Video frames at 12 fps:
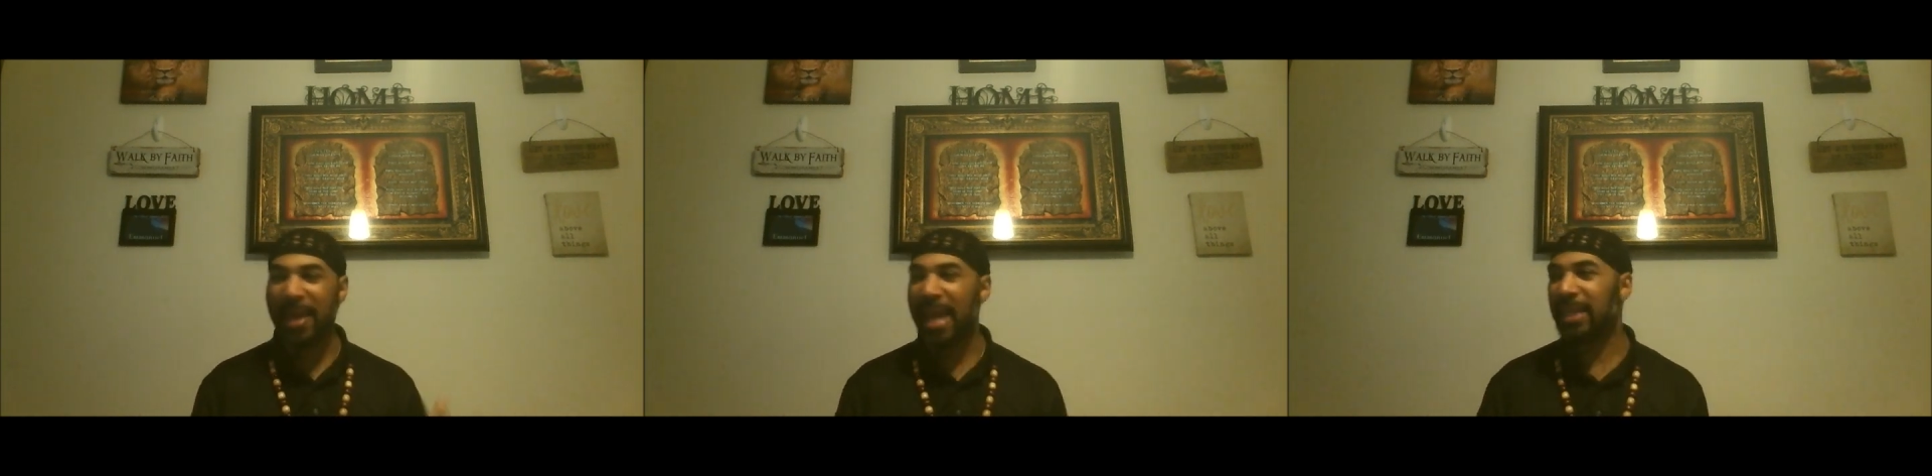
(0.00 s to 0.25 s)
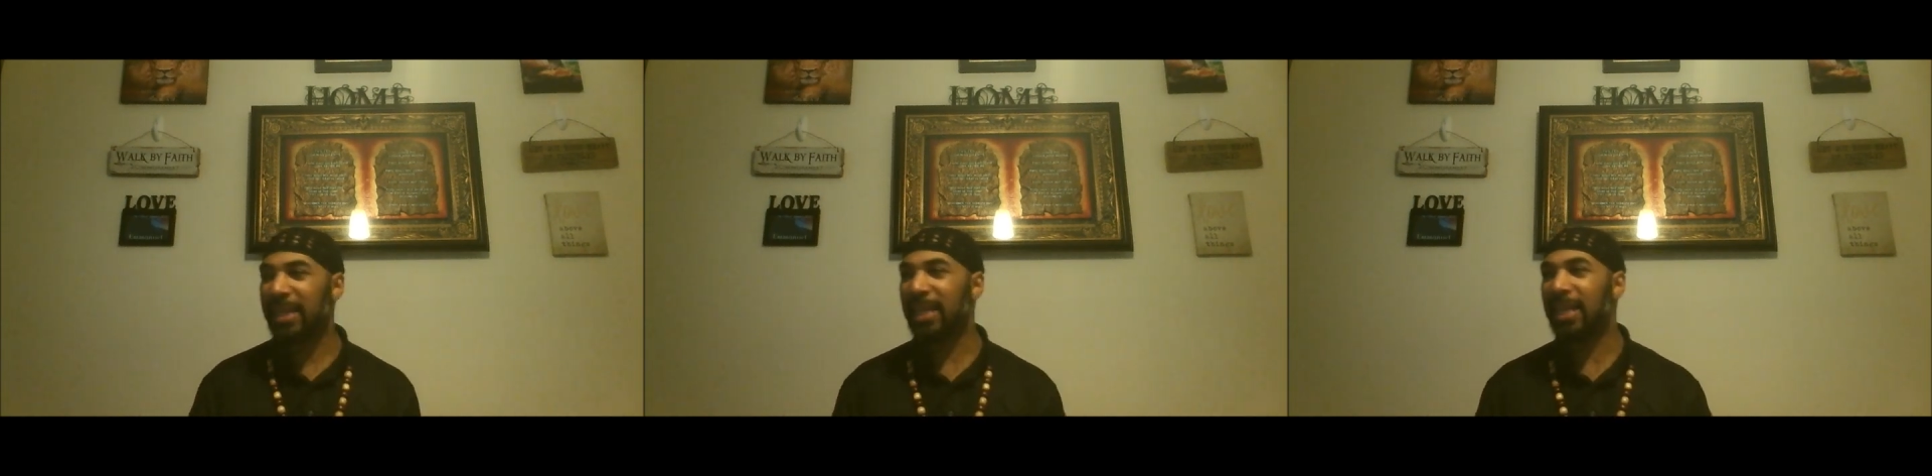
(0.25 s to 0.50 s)

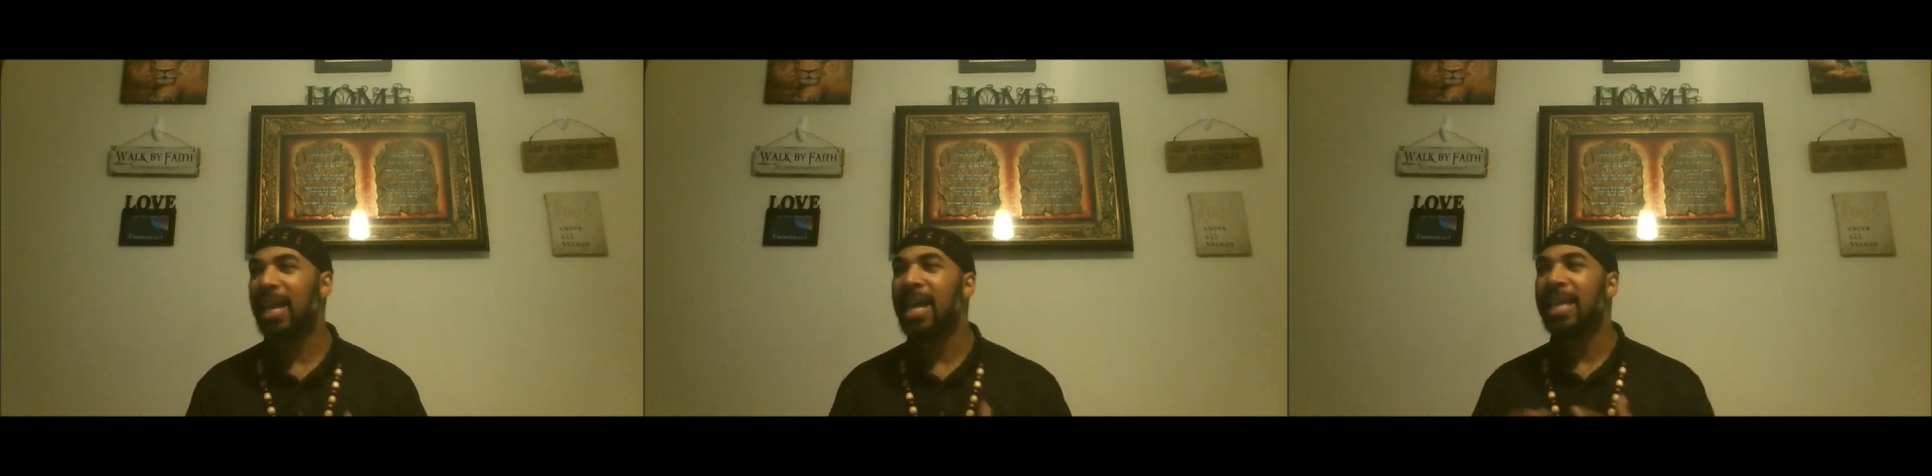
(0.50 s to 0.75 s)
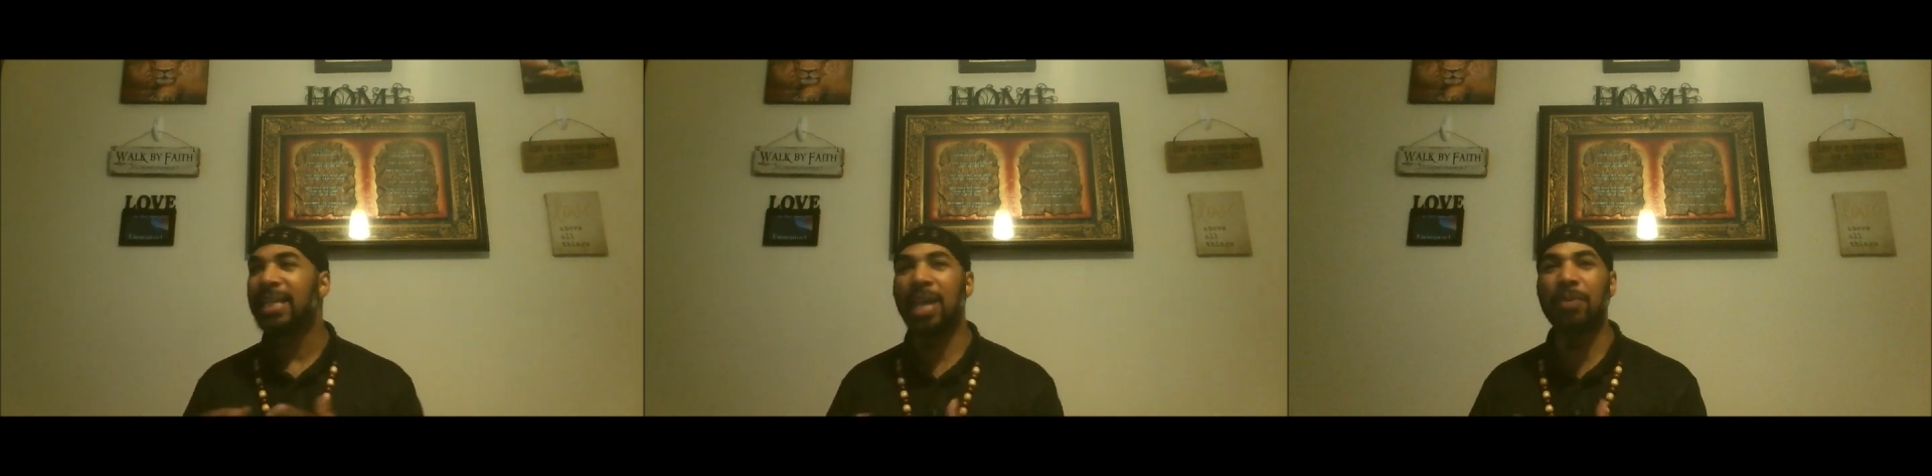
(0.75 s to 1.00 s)
back then,
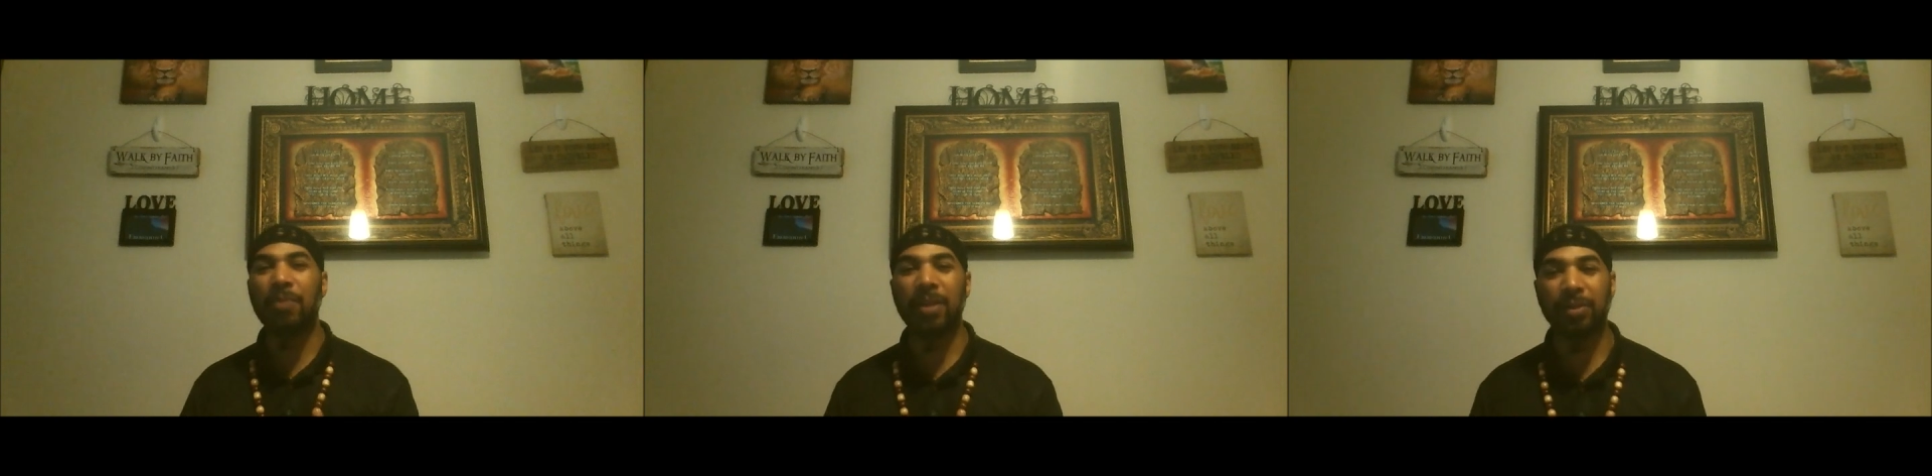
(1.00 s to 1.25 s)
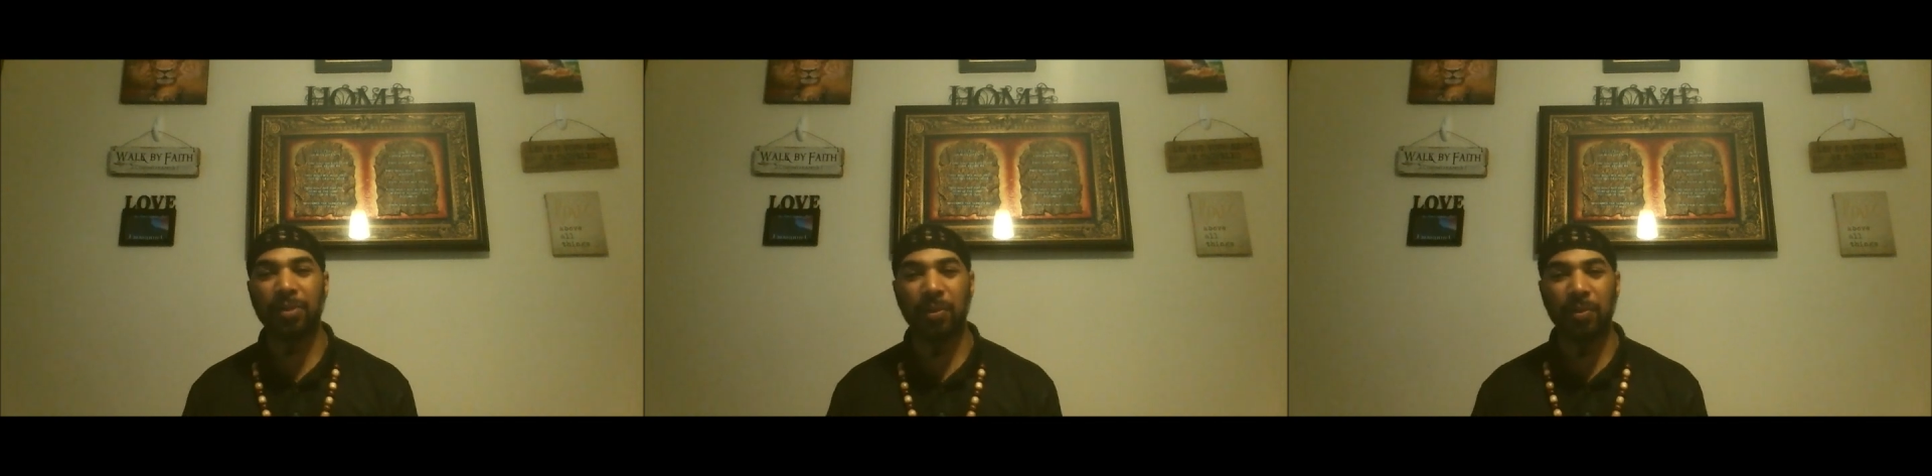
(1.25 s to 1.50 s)
they
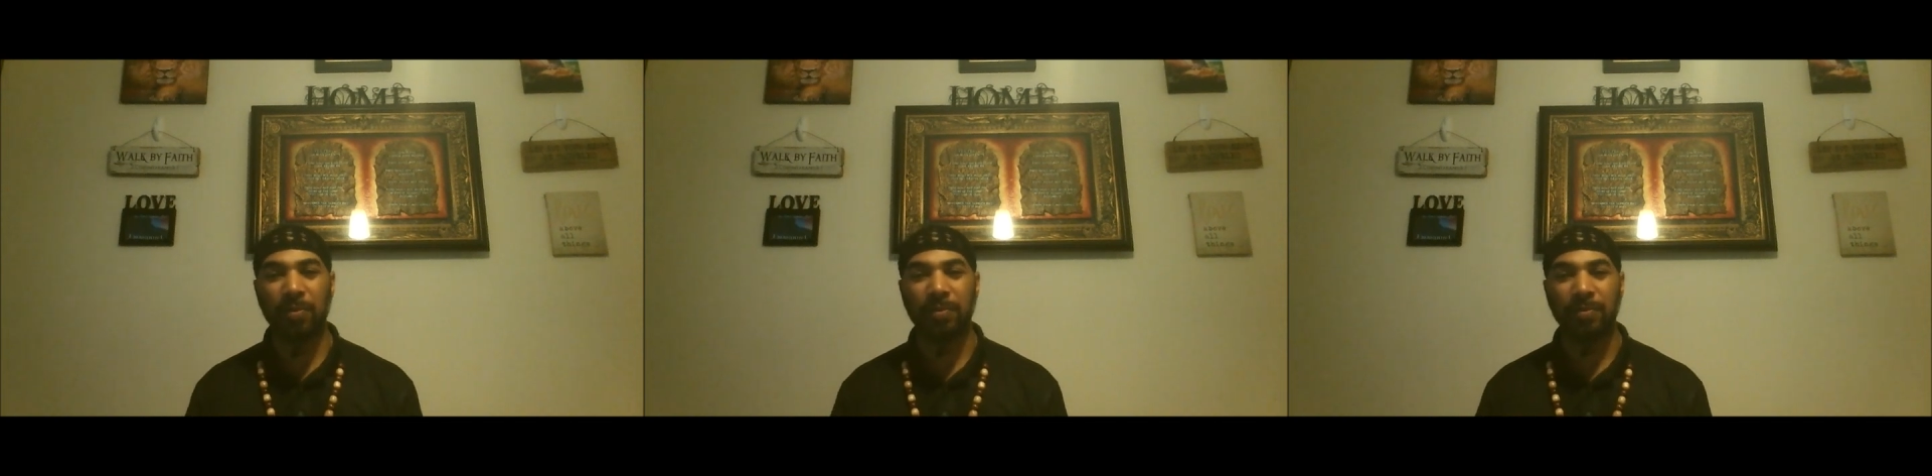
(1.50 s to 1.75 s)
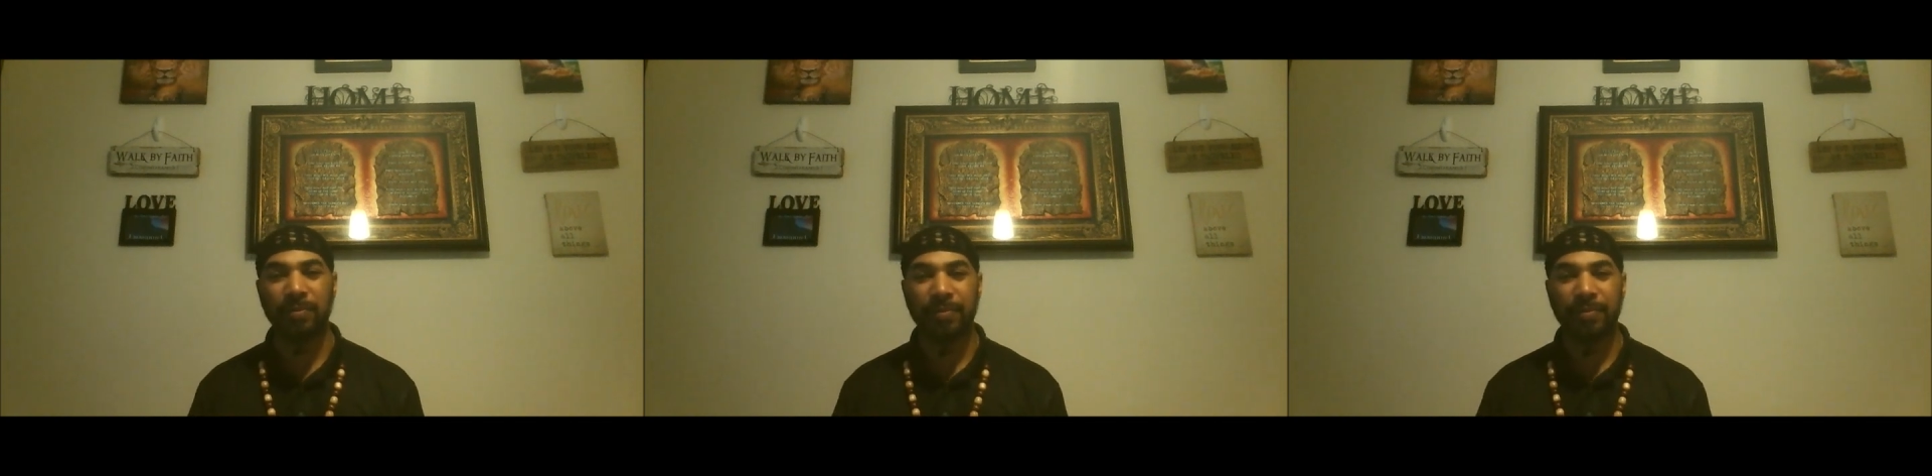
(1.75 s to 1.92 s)
went through.